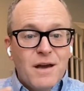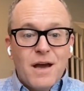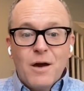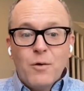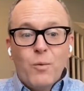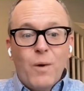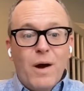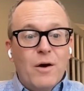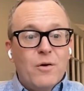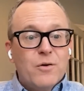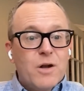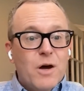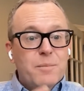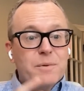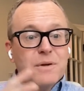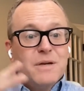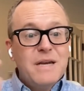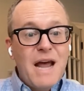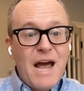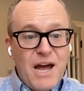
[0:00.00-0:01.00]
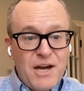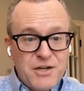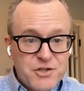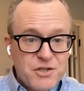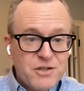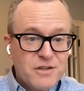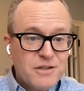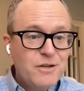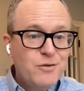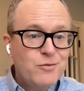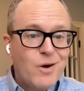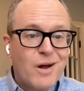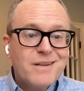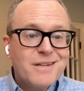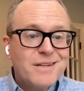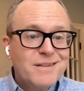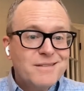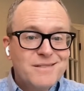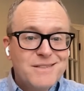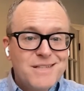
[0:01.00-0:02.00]
and wound up nationally
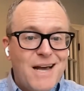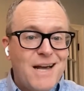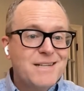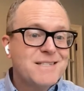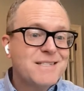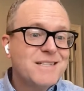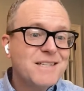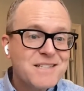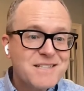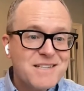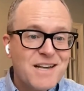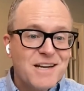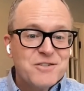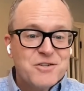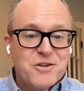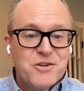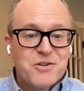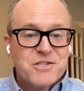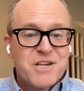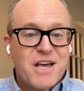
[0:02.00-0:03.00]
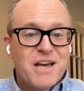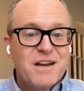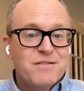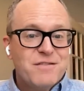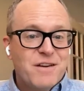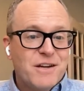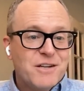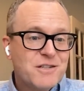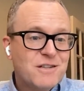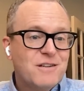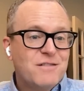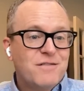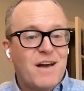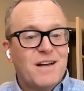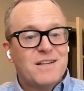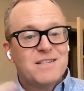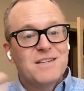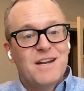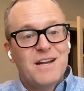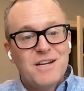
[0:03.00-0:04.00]
running testing centers and eventually
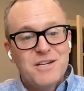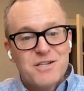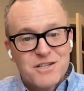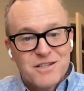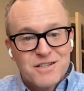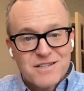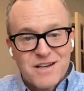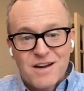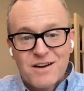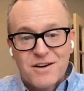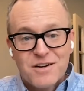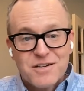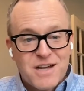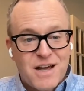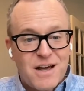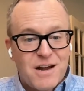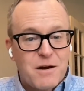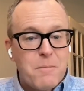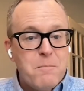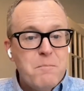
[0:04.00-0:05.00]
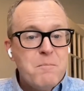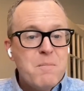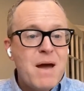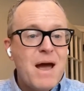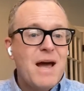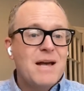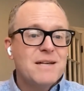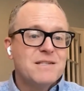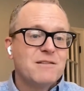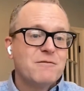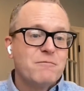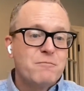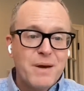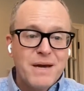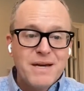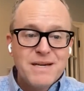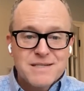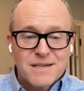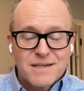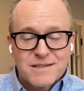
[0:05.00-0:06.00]
vaccination centers on a massive
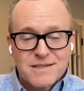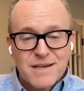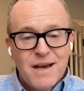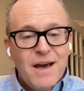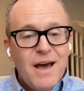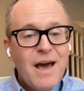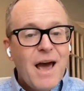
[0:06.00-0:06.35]
basis,